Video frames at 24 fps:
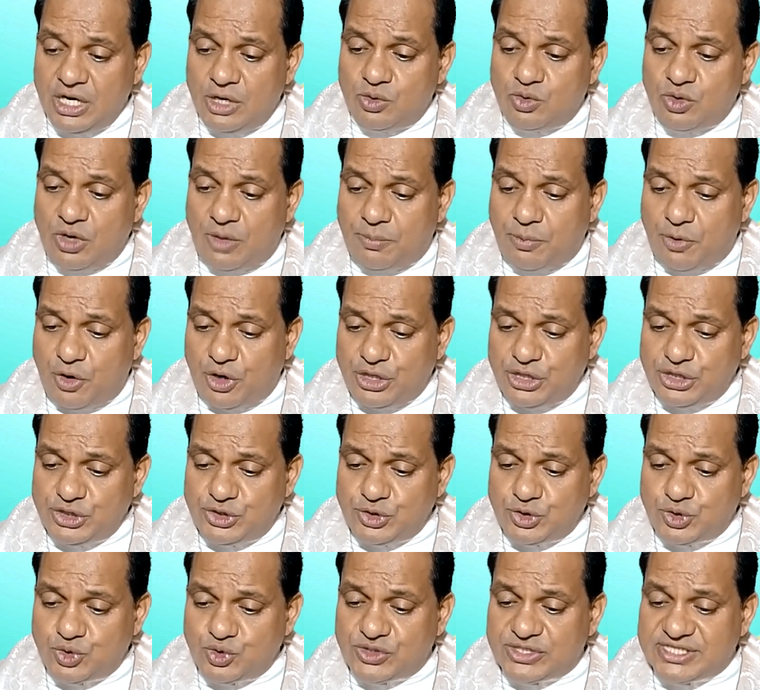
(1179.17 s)
to appoint
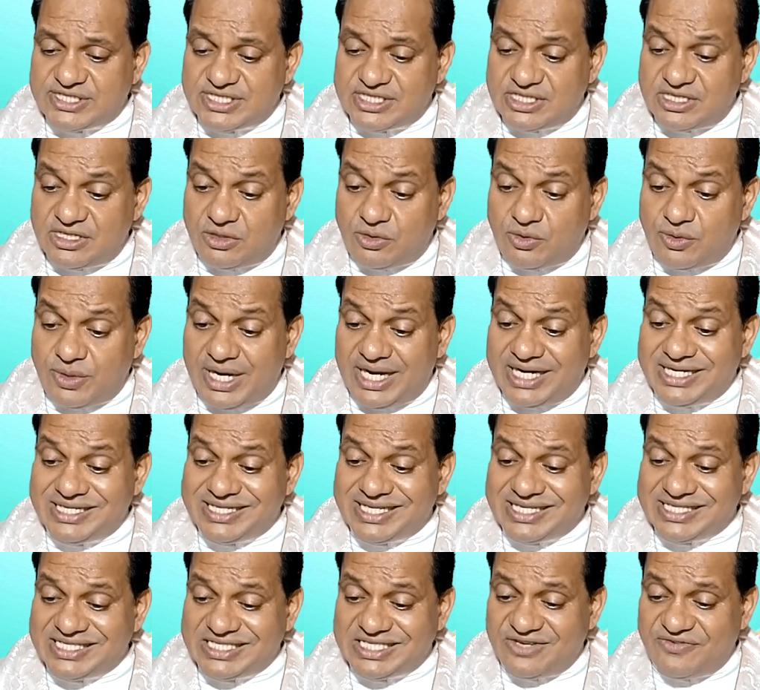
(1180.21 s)
you to serve and
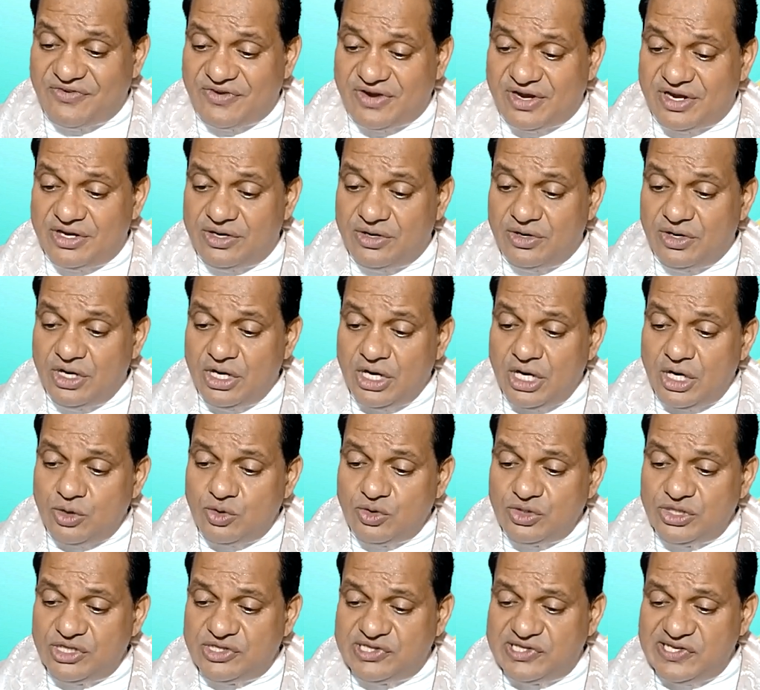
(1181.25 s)
testify
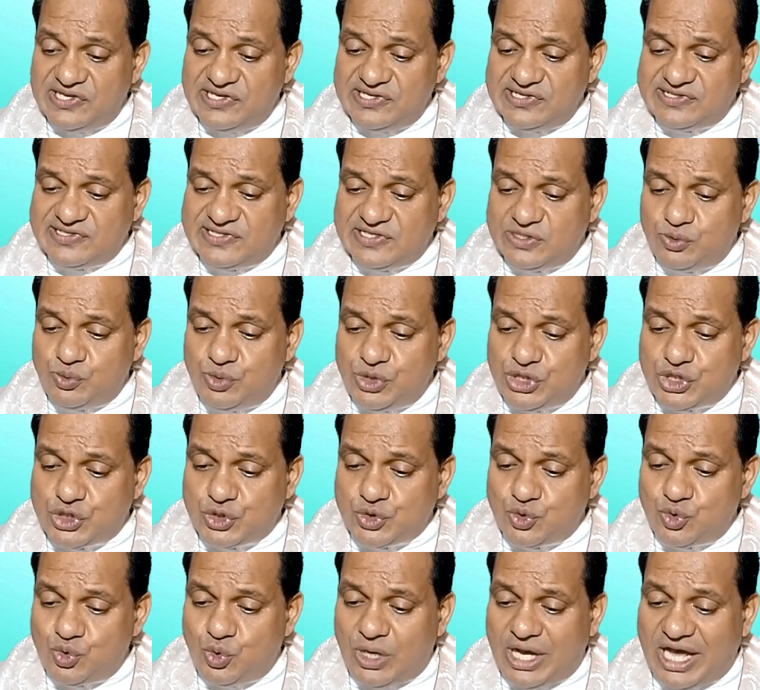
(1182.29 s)
to the things in
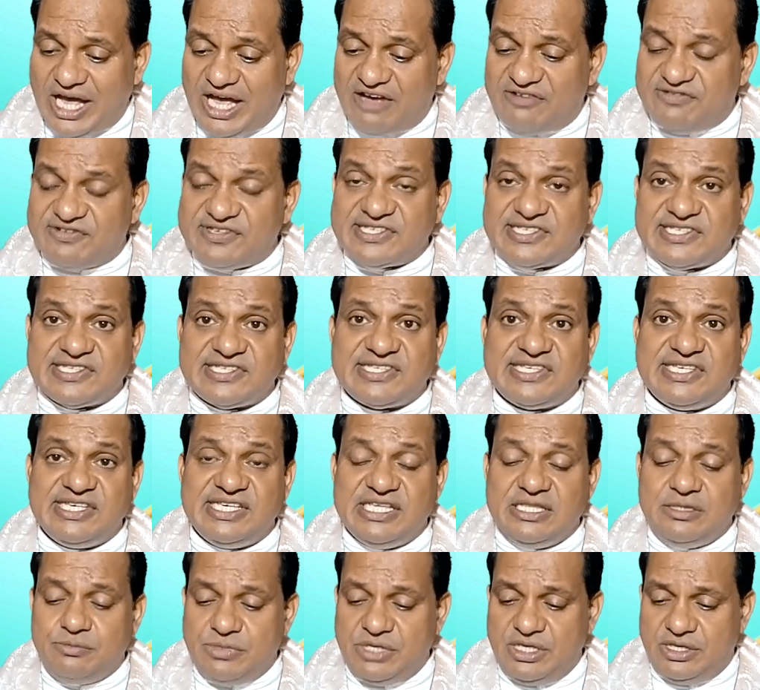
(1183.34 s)
which you have
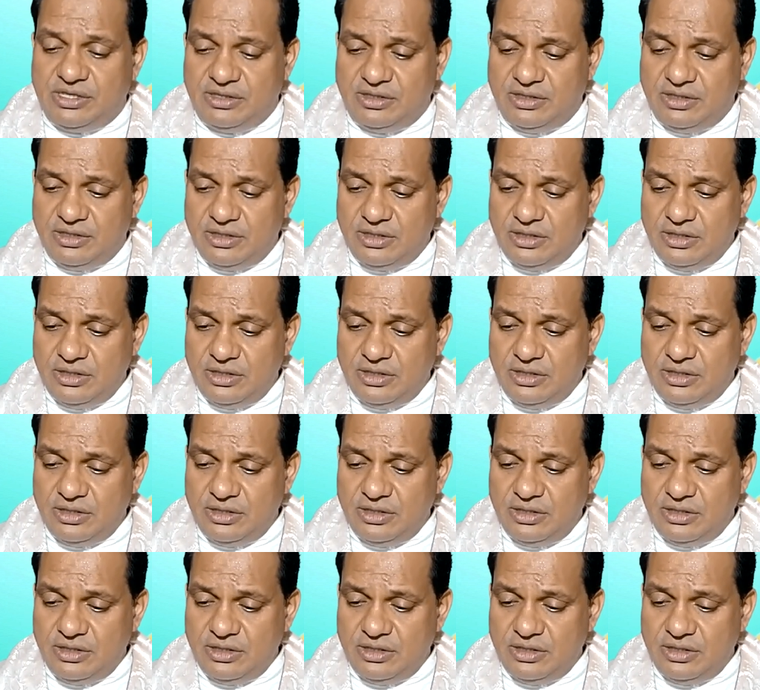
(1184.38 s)
seen me,